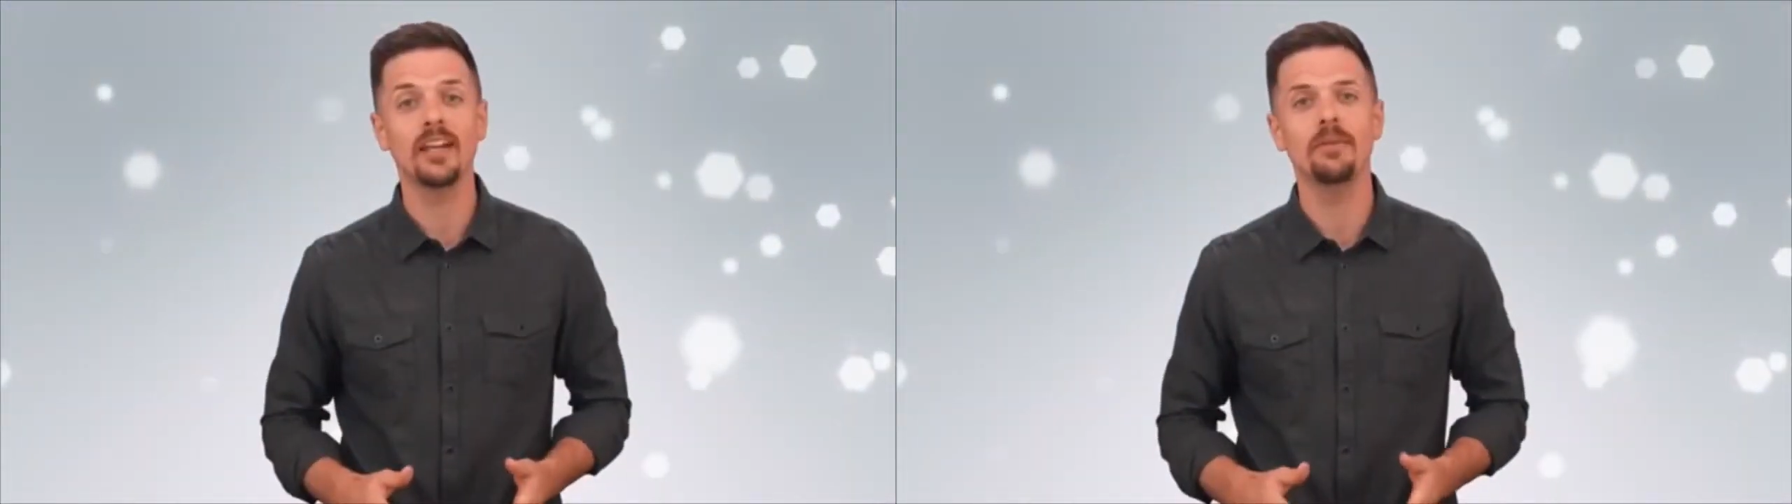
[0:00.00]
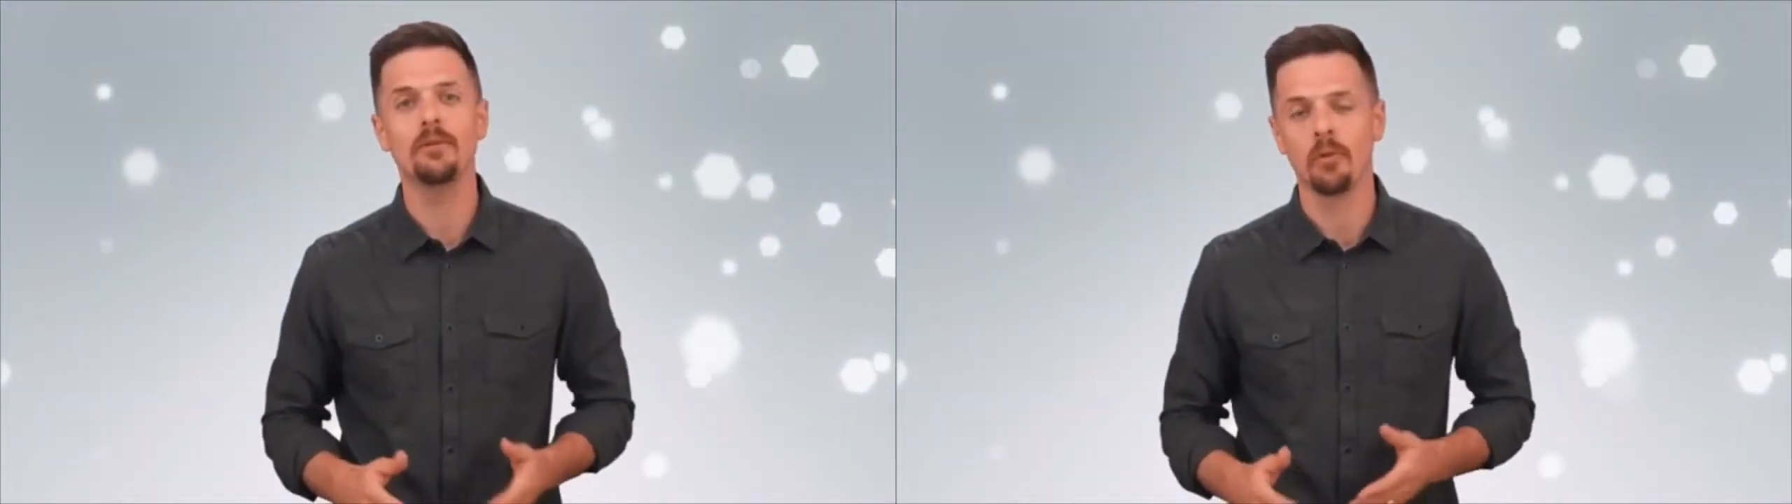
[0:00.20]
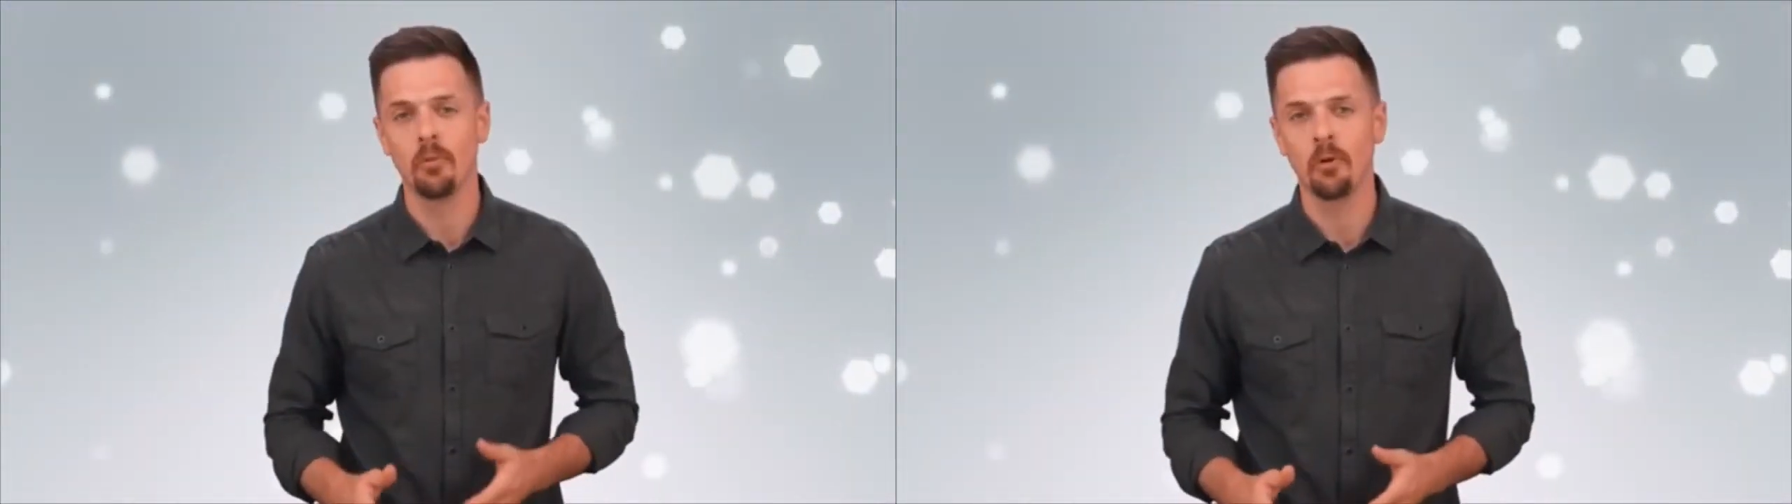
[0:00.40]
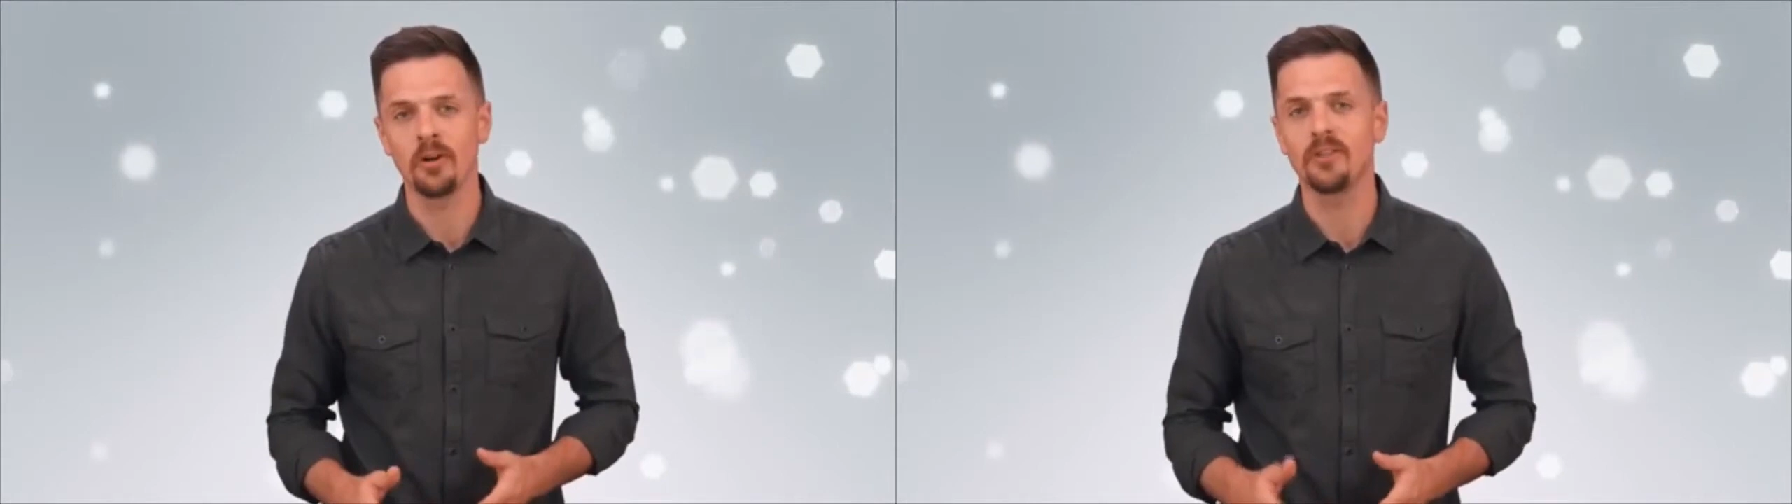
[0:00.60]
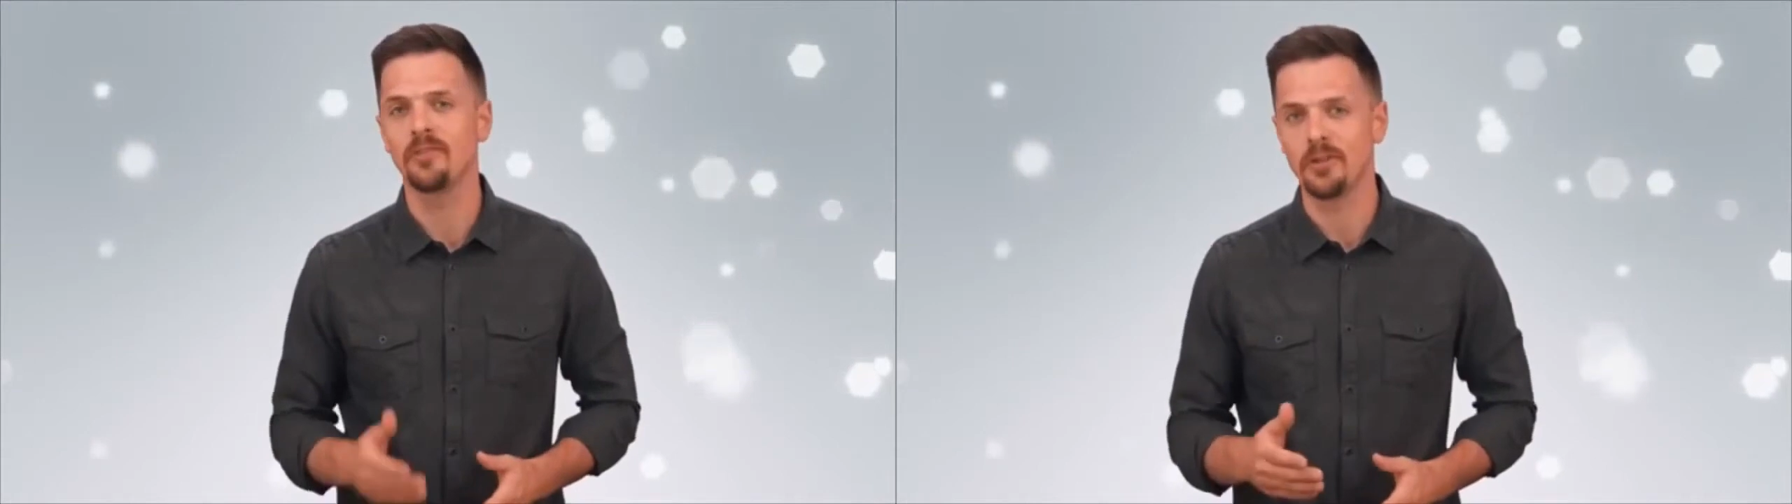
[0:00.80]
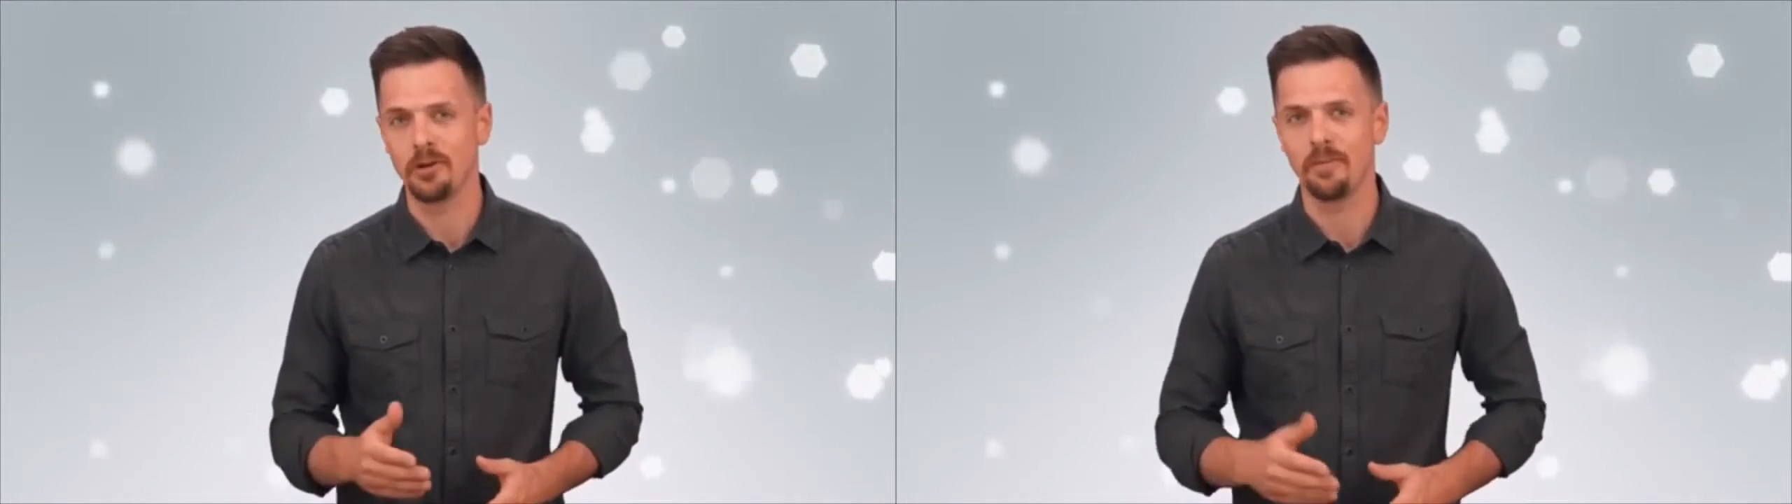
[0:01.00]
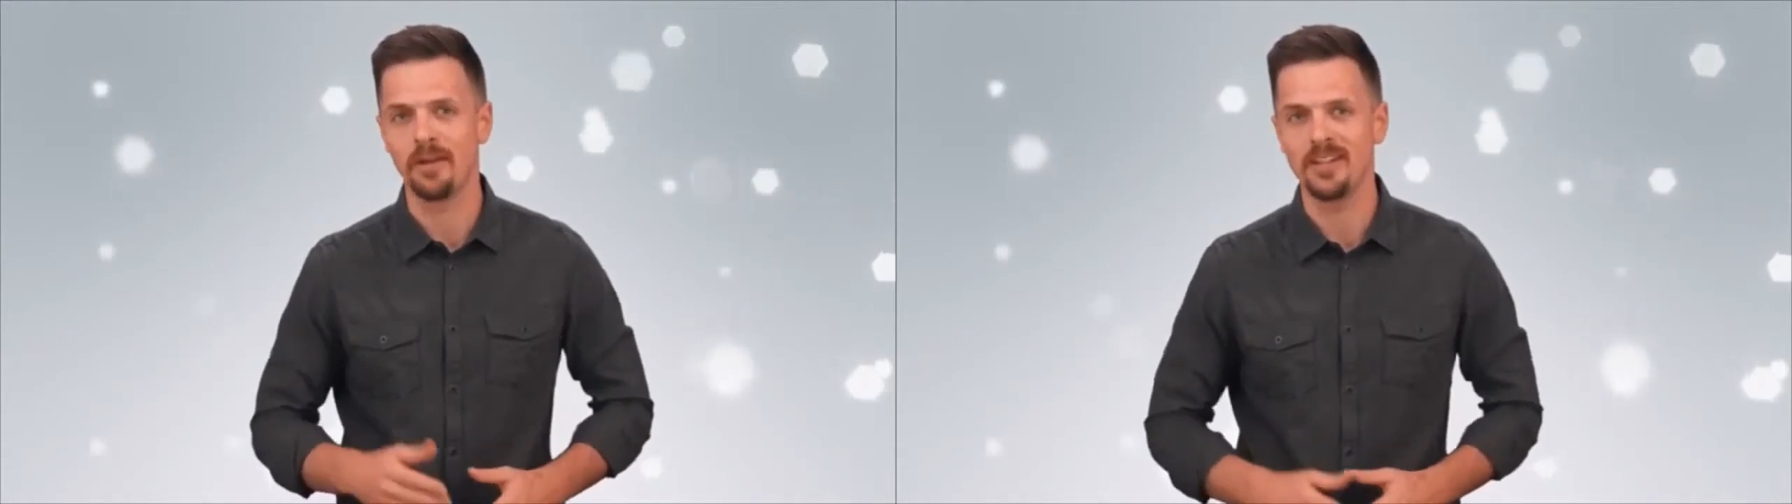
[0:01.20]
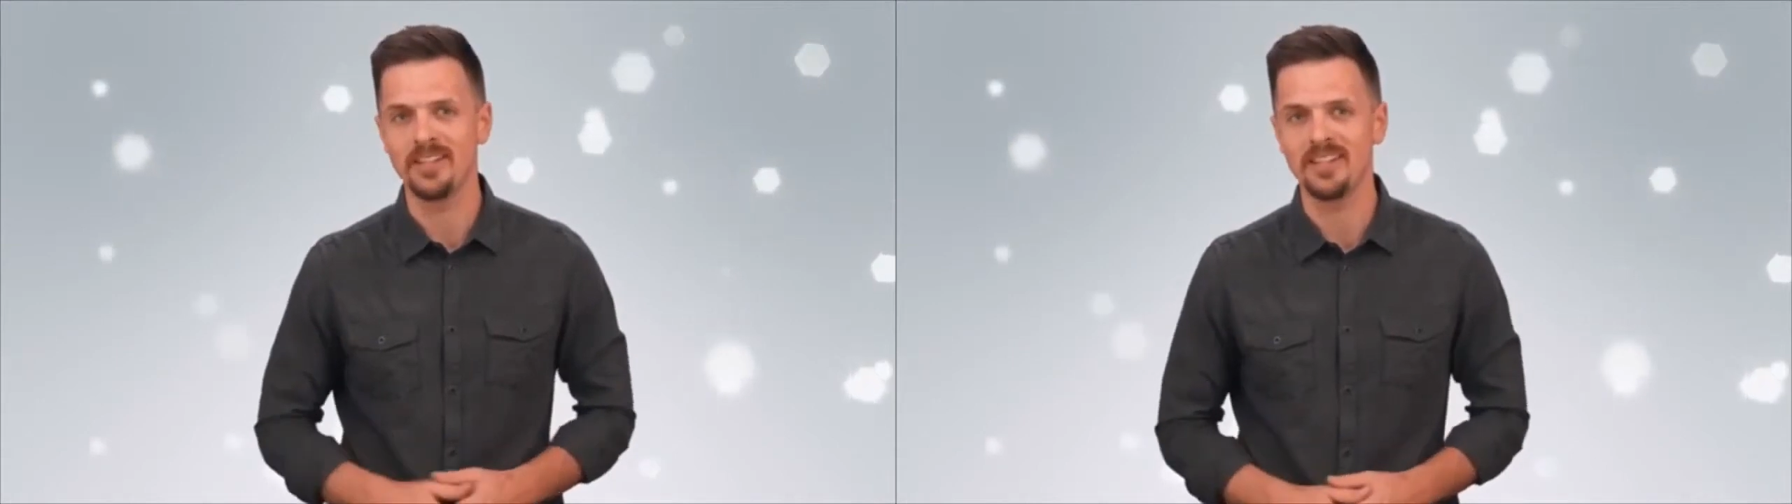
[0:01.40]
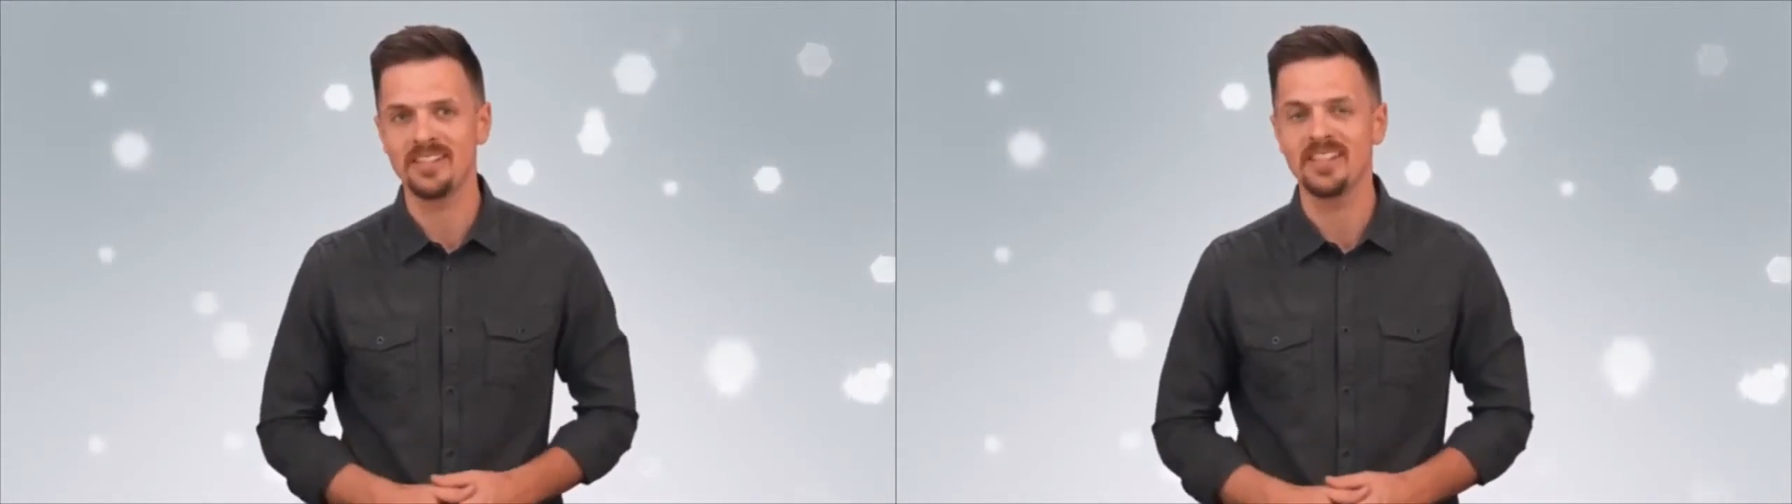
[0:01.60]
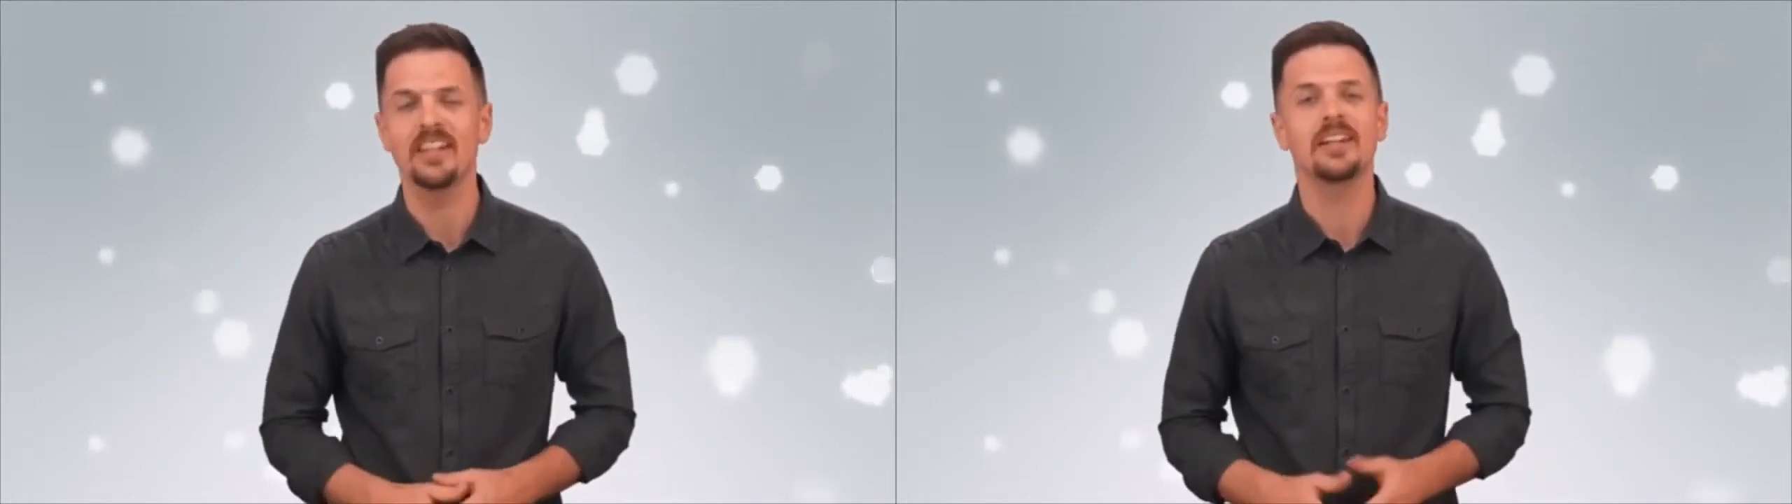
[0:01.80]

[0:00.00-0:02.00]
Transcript: to be rewarded for your opinions,